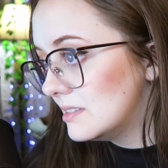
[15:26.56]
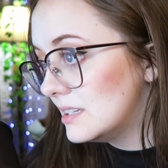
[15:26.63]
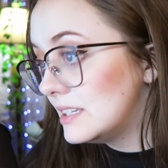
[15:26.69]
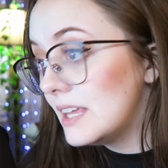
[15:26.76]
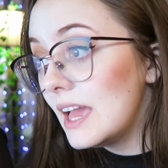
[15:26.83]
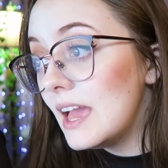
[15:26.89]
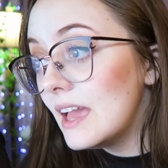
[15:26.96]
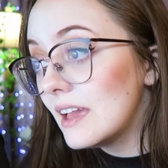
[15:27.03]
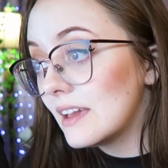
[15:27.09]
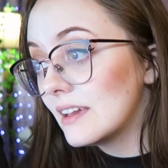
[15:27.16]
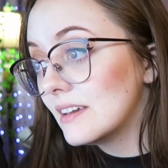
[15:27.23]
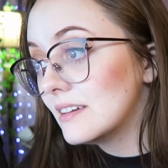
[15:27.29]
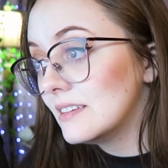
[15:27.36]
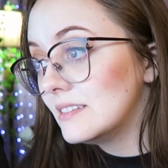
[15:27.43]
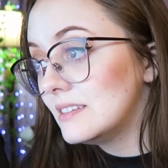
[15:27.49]

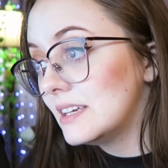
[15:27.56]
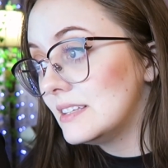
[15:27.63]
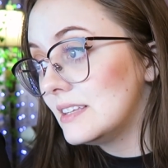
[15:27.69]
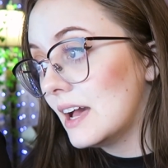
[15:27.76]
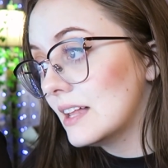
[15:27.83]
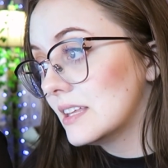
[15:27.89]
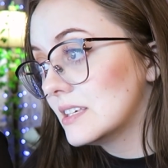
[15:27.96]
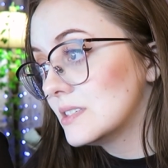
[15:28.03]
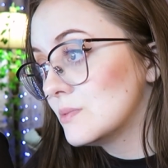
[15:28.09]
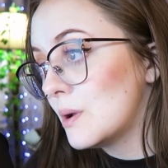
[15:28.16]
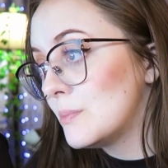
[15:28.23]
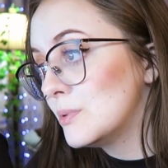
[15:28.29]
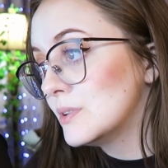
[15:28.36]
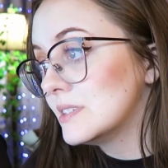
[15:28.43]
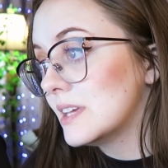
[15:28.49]
Today, Daedalus
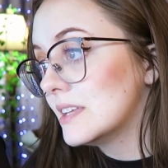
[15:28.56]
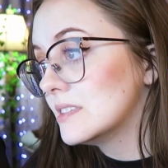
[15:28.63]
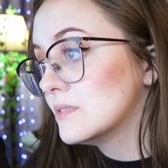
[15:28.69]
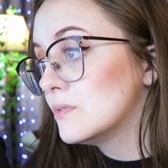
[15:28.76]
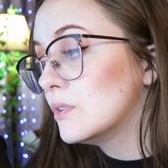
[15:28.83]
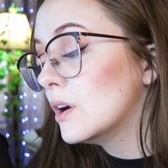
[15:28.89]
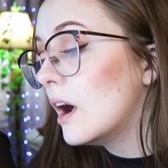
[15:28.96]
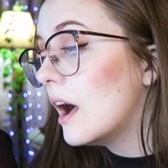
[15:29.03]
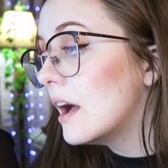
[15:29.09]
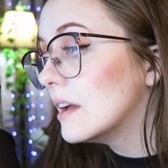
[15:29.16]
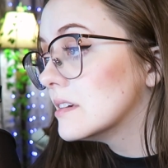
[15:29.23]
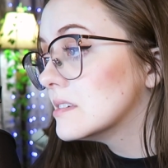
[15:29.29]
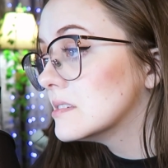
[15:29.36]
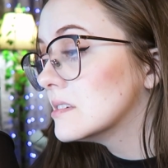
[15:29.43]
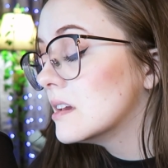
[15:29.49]
represents for
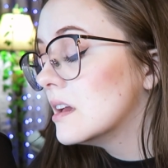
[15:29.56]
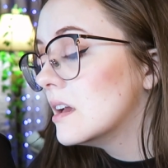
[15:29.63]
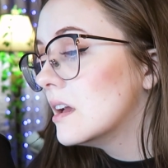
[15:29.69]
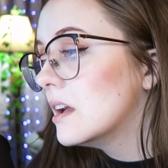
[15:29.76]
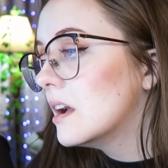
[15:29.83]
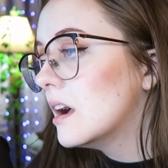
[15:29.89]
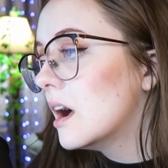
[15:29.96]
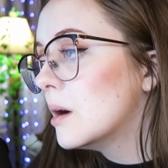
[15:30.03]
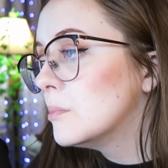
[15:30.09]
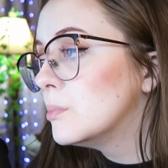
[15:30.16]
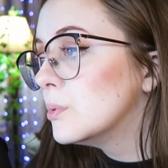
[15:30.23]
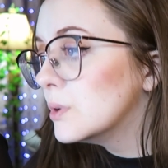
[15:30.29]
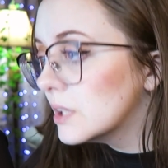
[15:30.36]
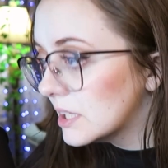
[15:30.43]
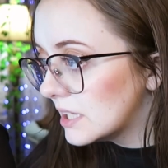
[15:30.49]
us a
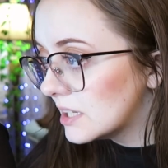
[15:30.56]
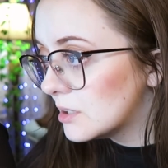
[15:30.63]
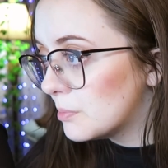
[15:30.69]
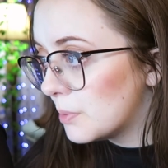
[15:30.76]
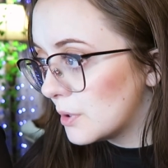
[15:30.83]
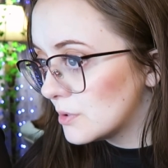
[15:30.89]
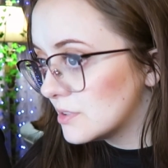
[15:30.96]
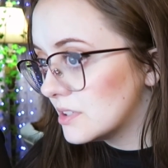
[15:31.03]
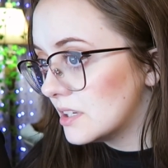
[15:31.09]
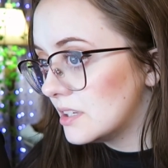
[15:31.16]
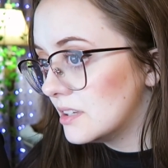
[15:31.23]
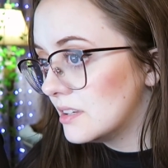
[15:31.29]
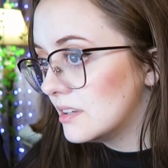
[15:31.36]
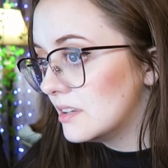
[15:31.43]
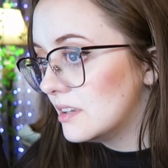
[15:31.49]
brilliant
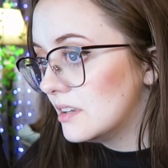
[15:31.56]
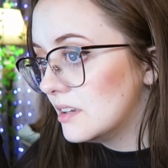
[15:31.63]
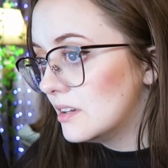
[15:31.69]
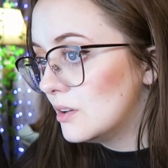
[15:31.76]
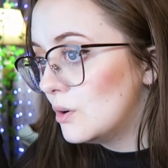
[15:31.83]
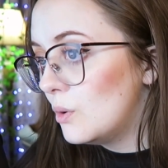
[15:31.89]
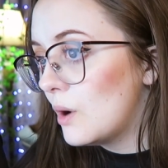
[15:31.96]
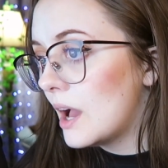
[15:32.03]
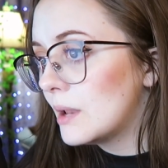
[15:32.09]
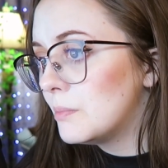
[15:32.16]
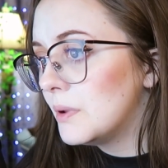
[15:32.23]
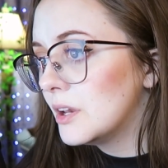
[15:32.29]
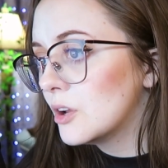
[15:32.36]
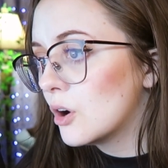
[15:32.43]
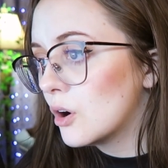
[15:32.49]
person who had
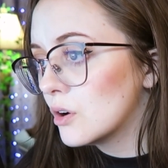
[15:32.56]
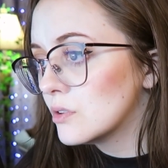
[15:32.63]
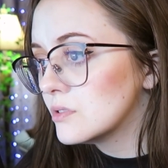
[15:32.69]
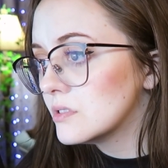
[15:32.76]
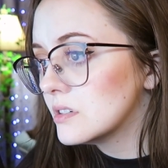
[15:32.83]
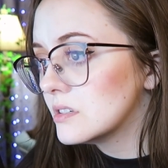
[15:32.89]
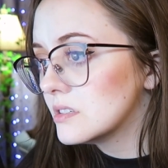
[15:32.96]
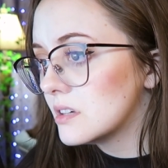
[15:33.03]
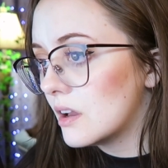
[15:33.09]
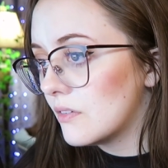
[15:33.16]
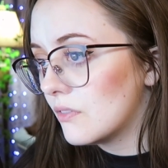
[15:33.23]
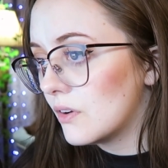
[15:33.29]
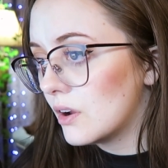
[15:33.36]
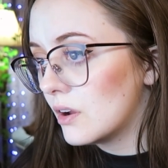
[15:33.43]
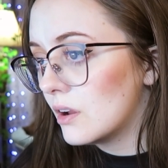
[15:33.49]
been cursed to
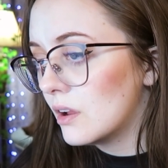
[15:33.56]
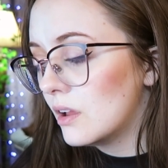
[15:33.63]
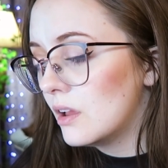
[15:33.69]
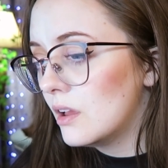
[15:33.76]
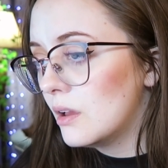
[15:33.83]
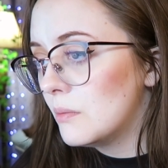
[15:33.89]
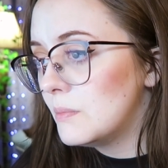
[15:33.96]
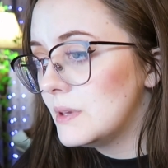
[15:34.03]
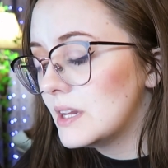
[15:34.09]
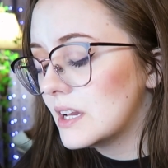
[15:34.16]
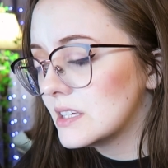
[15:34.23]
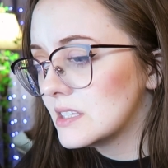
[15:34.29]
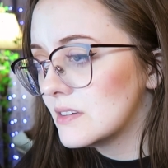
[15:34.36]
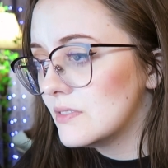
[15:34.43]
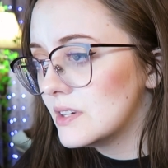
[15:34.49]
suffer
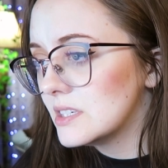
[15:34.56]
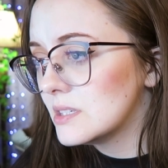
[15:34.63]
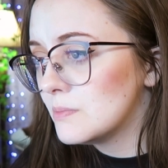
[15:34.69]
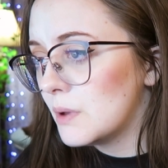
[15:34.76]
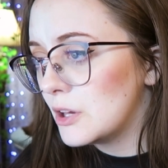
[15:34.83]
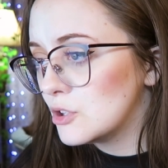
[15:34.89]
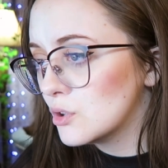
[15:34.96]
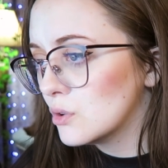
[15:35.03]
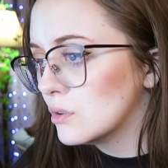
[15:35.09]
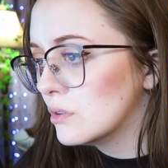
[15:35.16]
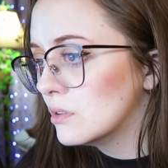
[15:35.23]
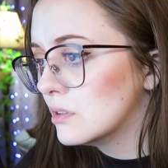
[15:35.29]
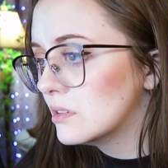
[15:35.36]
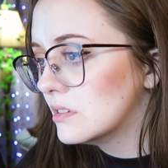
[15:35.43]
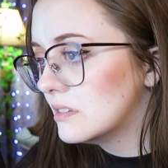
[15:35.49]
because of his
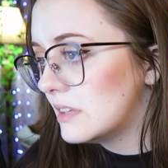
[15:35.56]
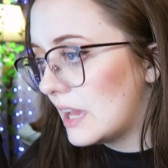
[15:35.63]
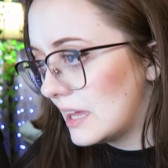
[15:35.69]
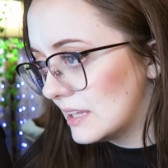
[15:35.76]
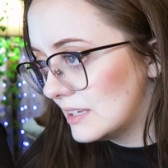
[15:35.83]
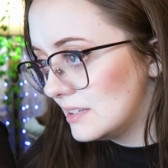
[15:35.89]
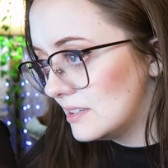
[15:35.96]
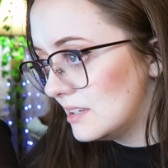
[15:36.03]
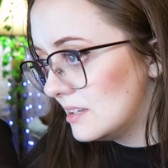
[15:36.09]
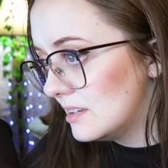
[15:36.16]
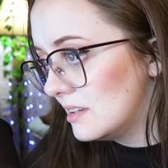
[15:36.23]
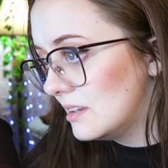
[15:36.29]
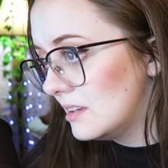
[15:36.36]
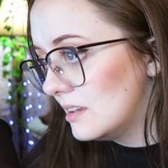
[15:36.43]
special talent.